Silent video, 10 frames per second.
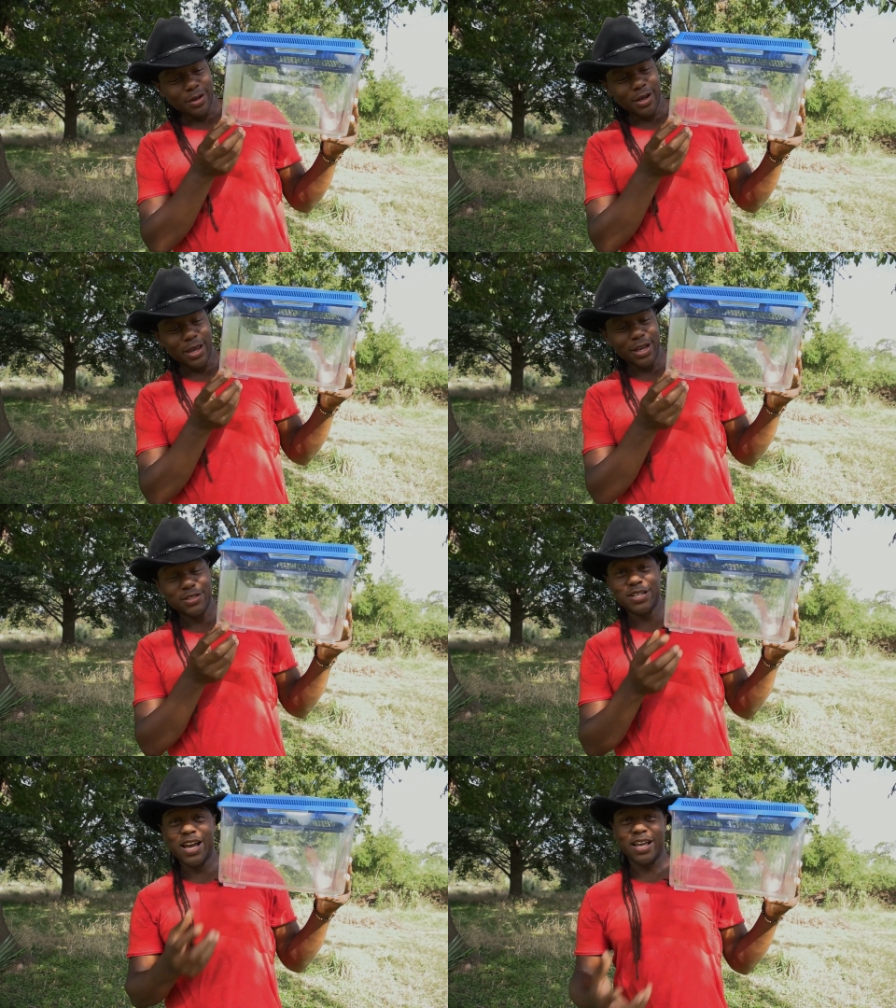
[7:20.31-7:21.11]
An egg
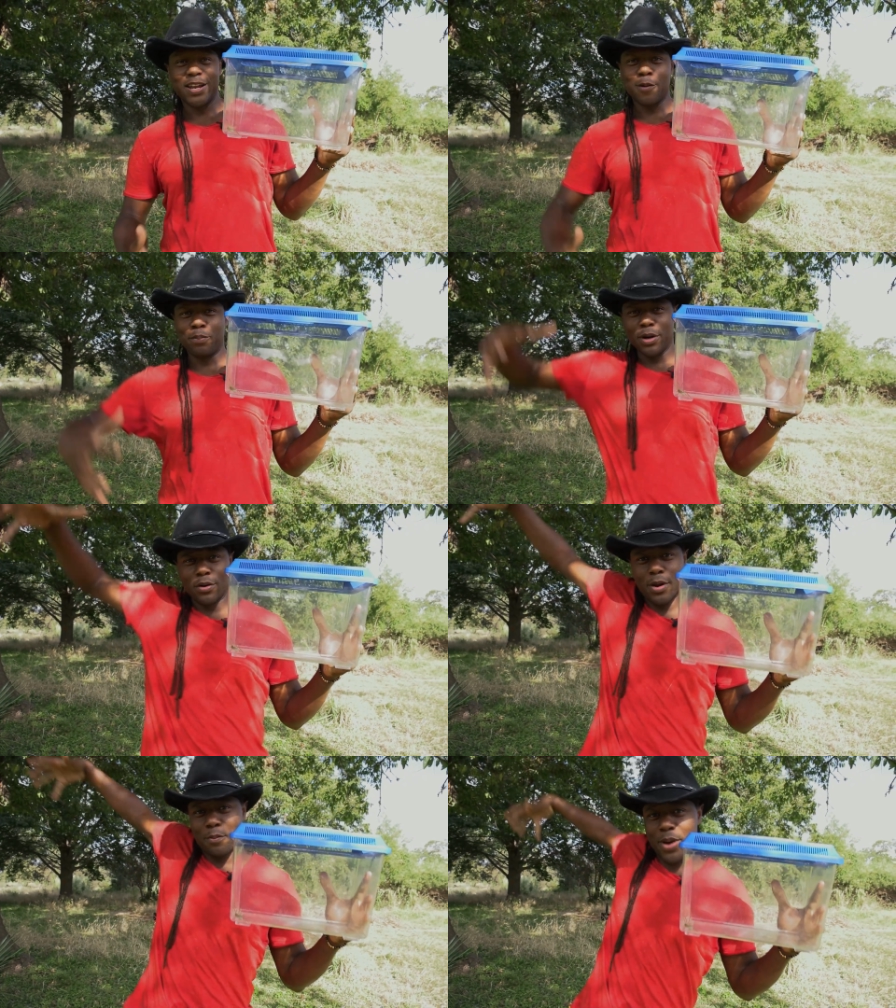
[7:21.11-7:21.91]
sac, and they'll put it on
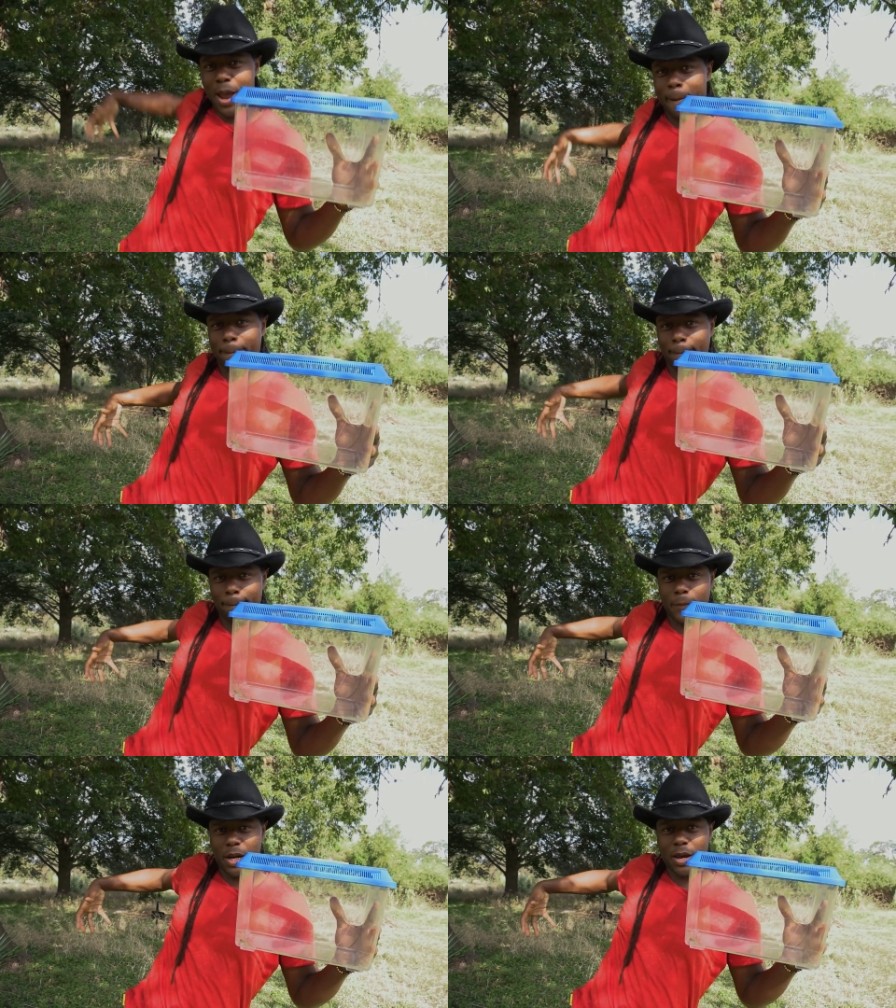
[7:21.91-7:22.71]
their back
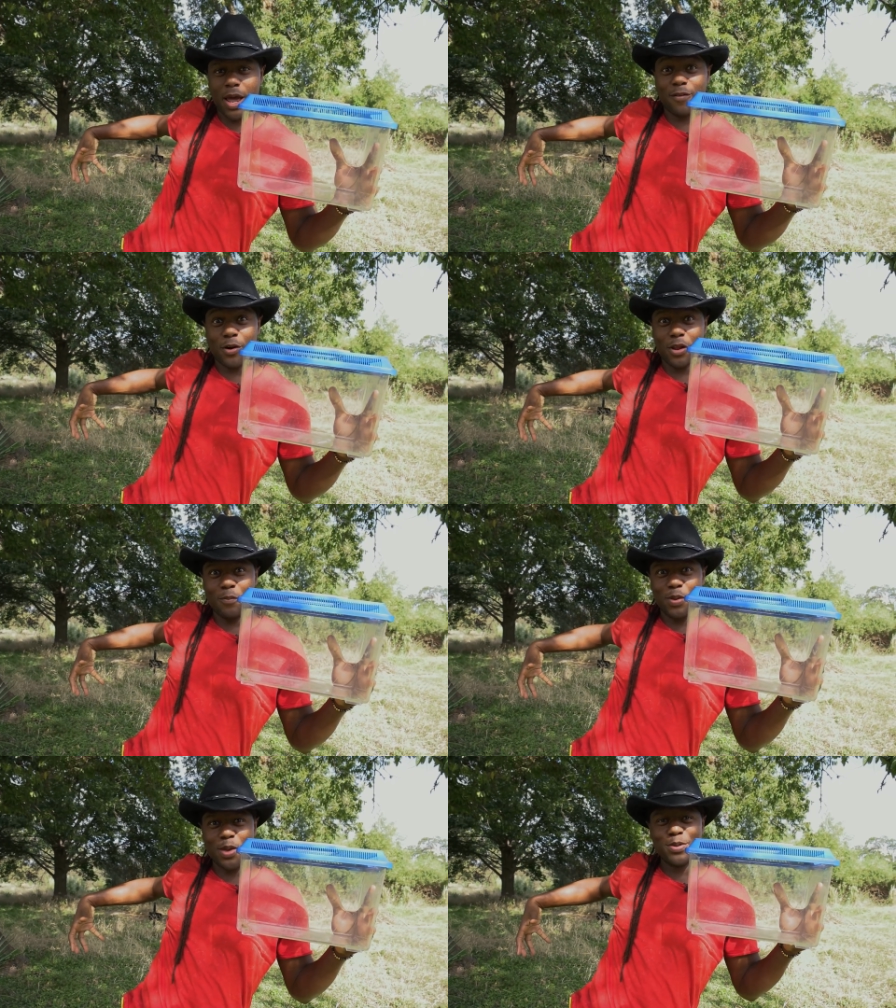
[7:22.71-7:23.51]
and they'll have all their
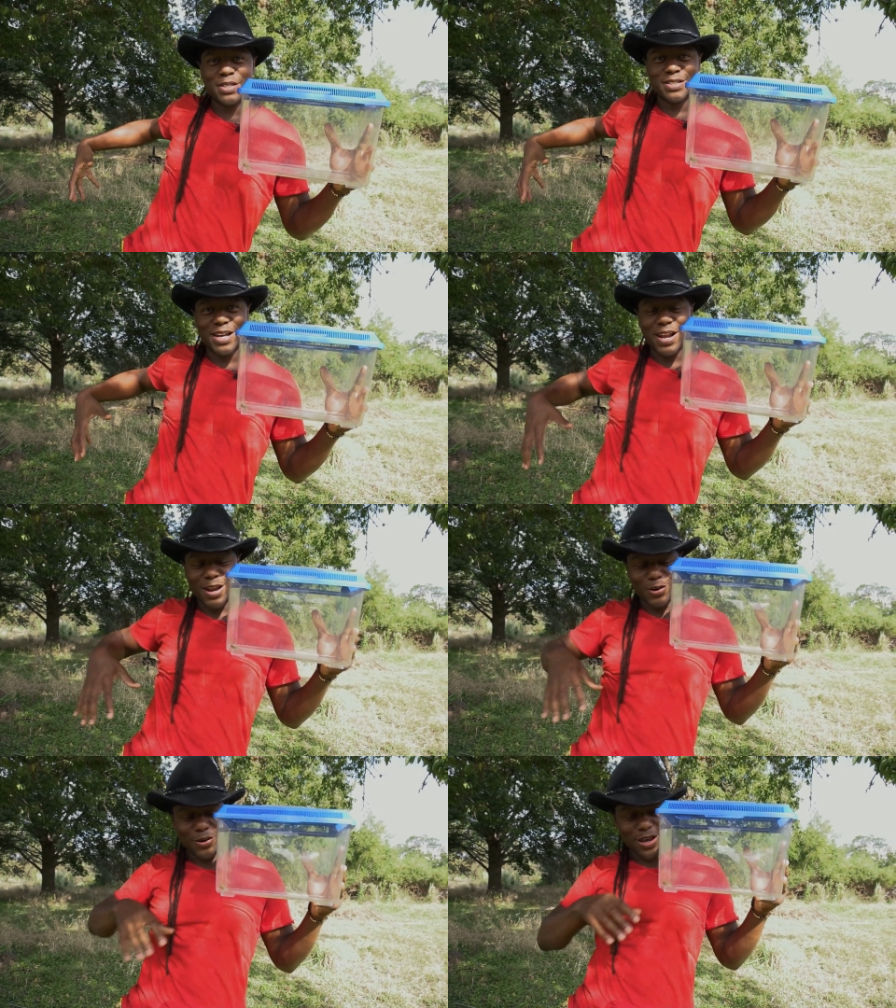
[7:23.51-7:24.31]
babies inside that
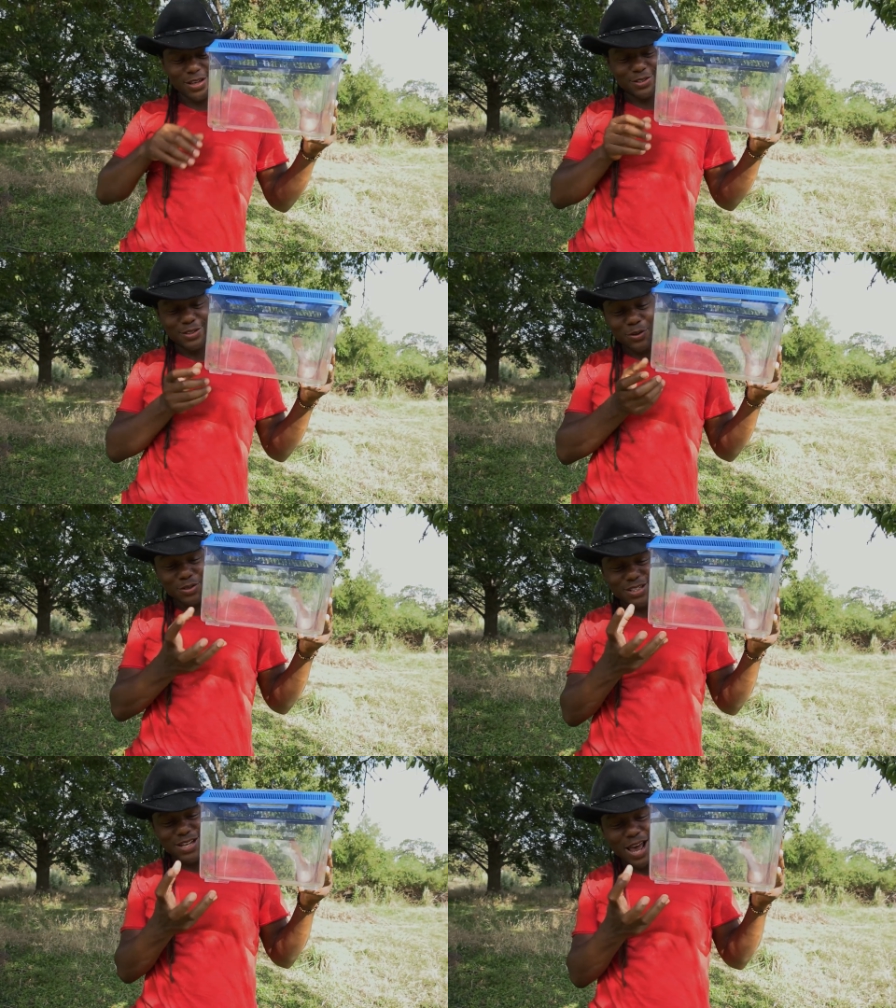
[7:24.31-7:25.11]
little silk
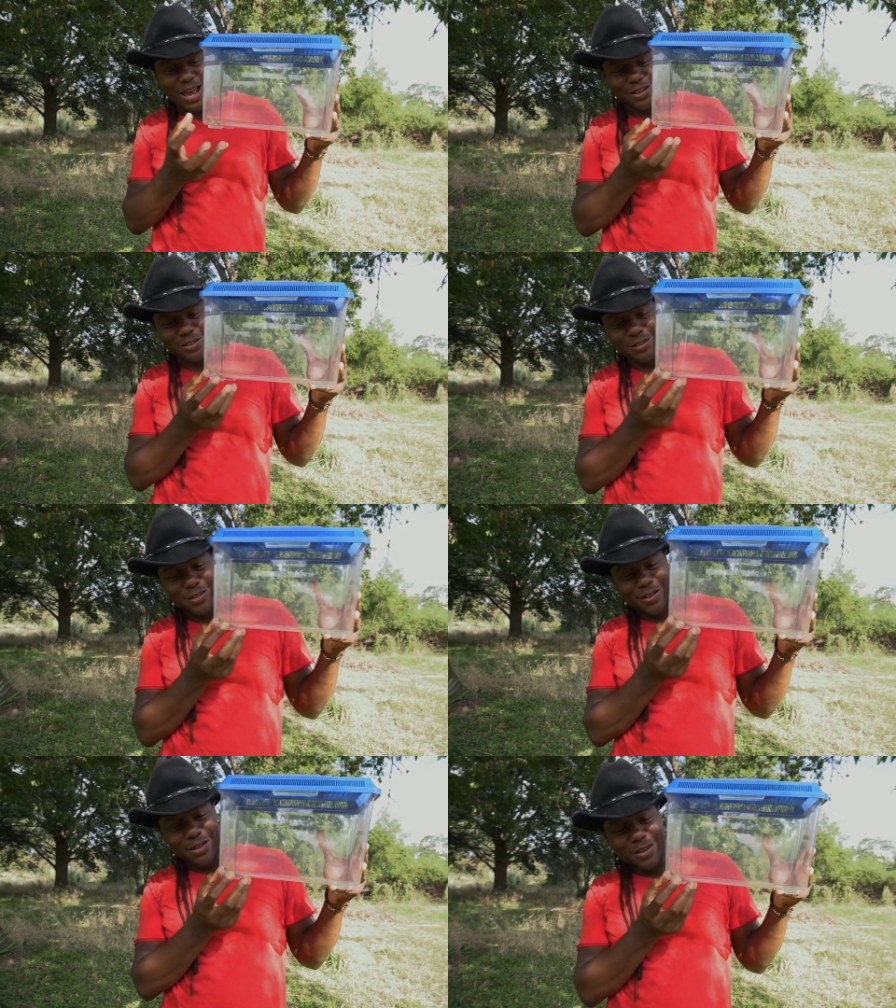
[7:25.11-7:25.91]
sac.
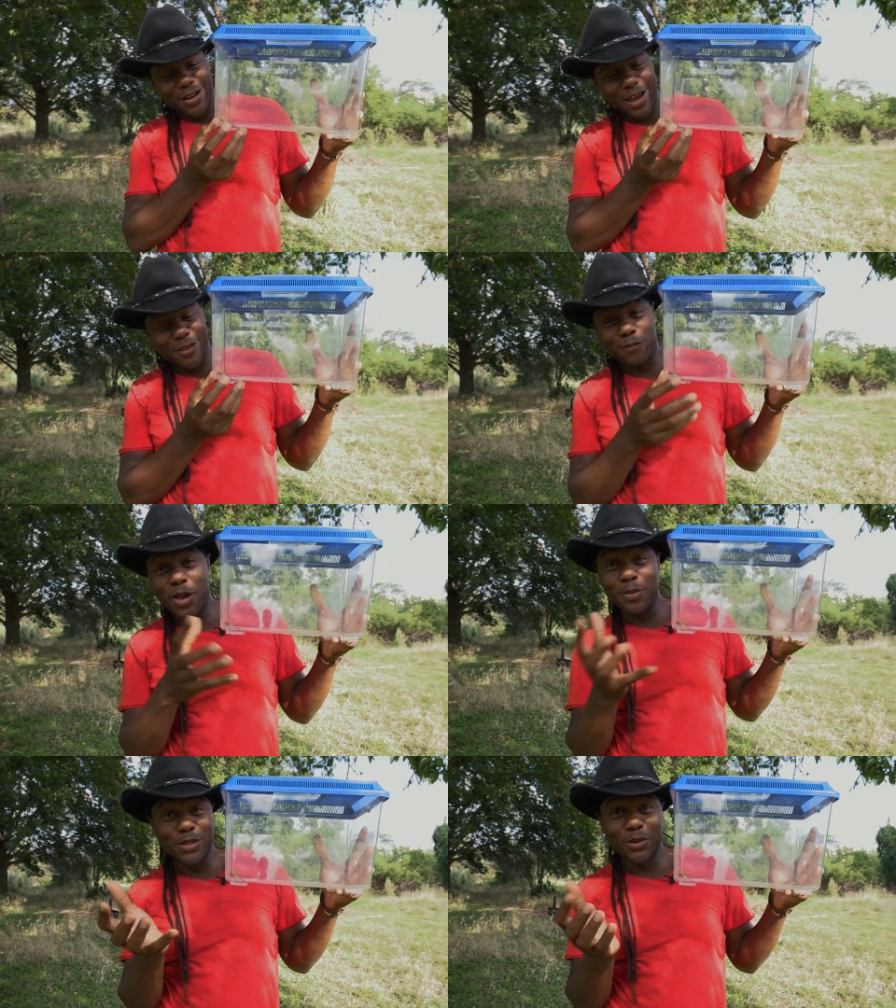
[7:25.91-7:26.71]
And the
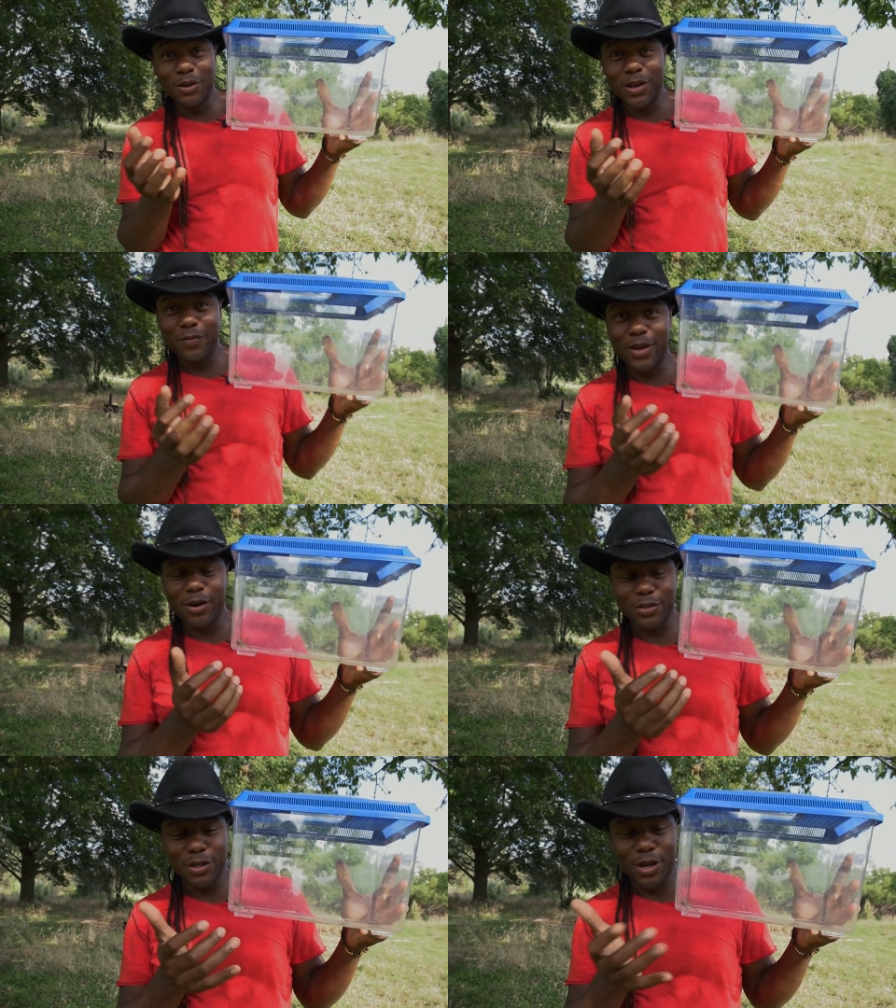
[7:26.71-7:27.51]
babies will live there
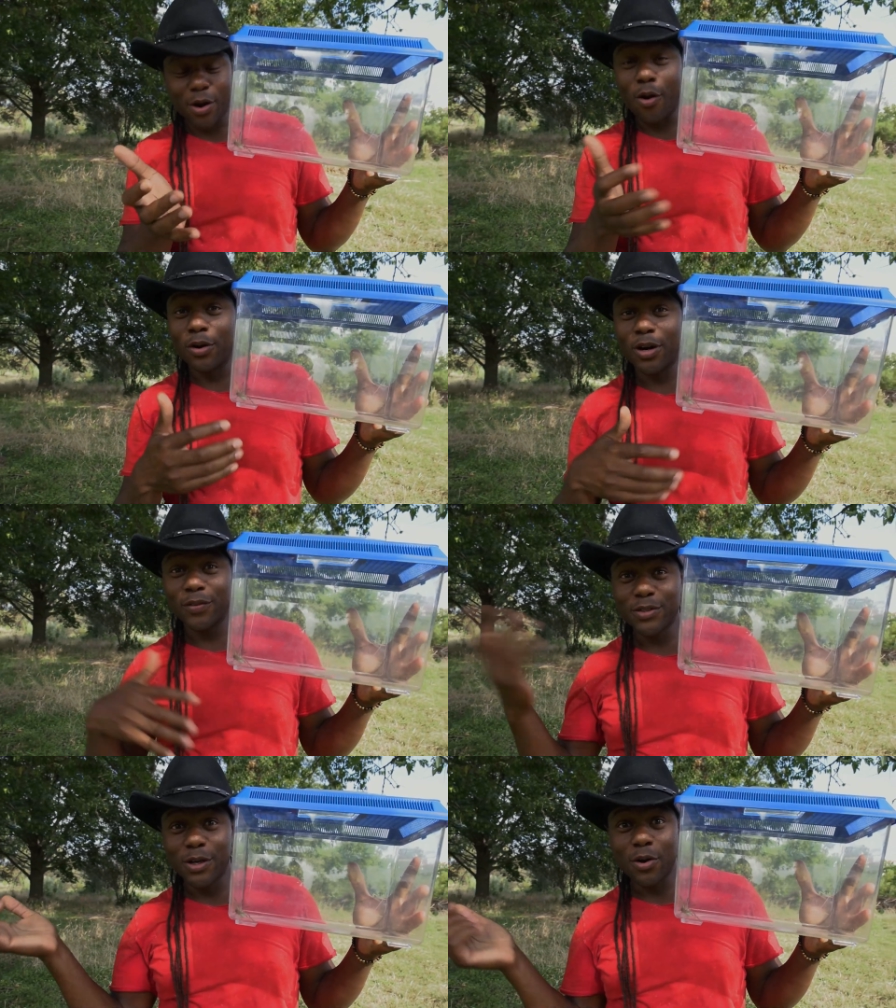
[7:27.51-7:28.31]
until they're old enough
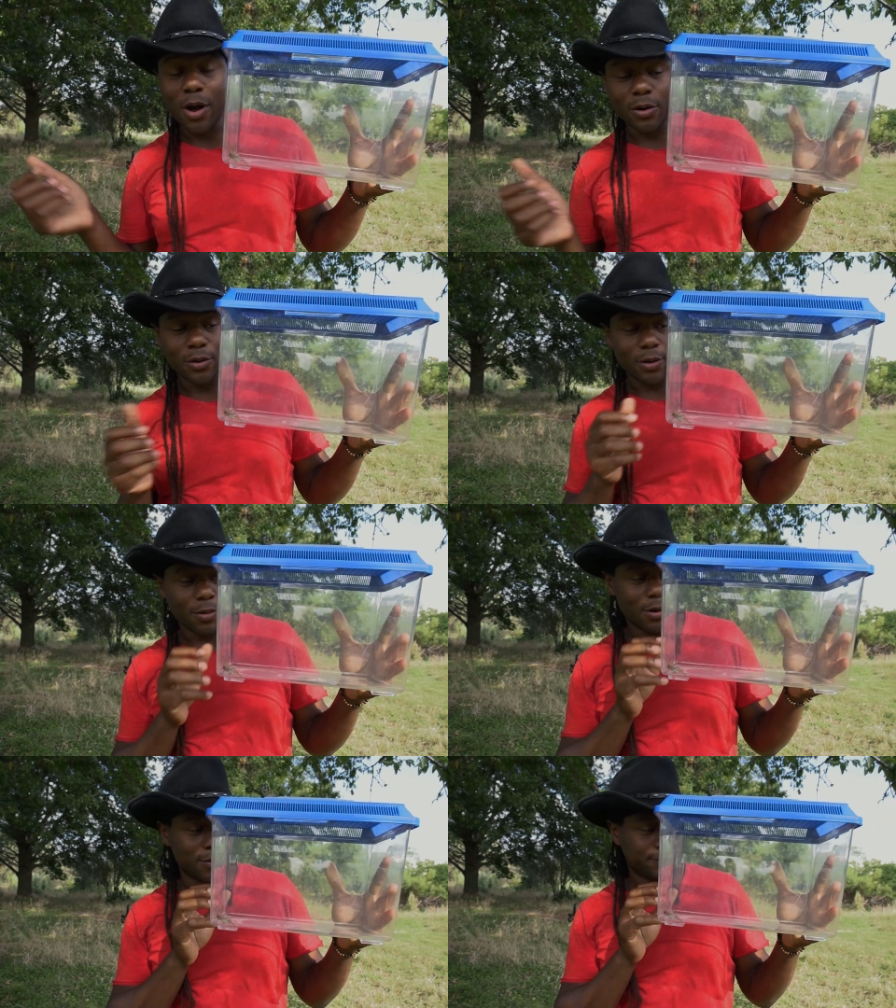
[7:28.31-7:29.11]
to go out on their
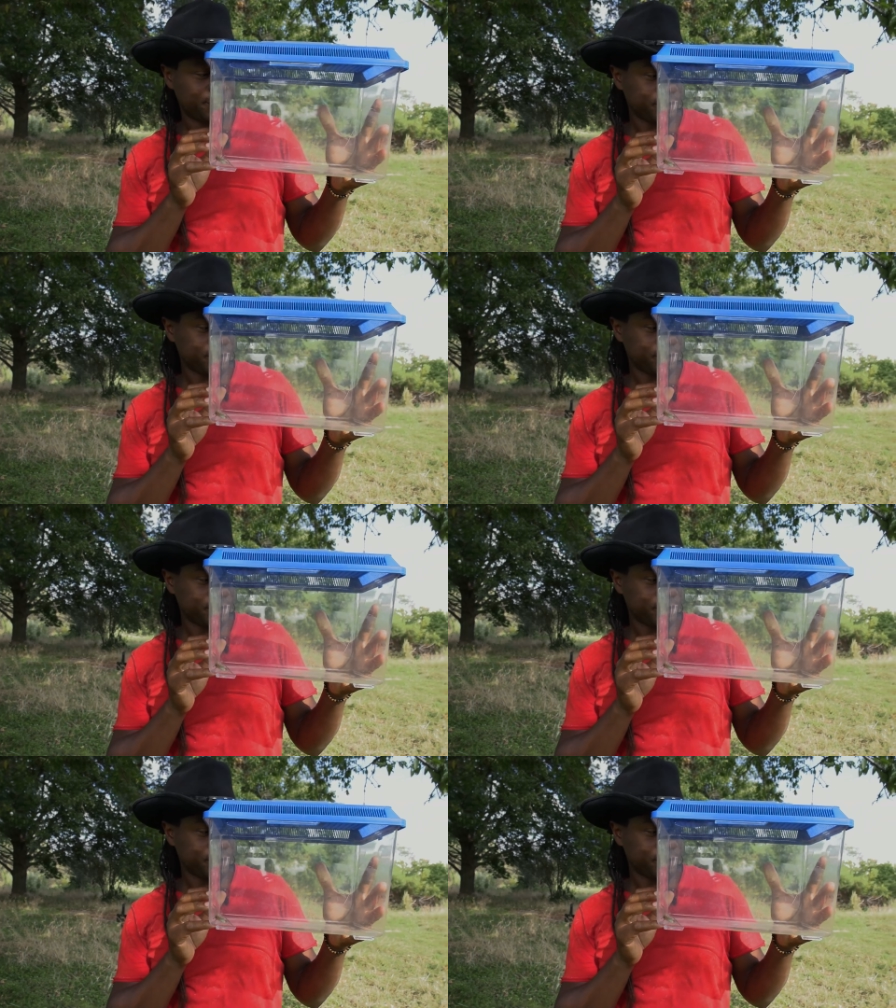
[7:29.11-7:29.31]
own.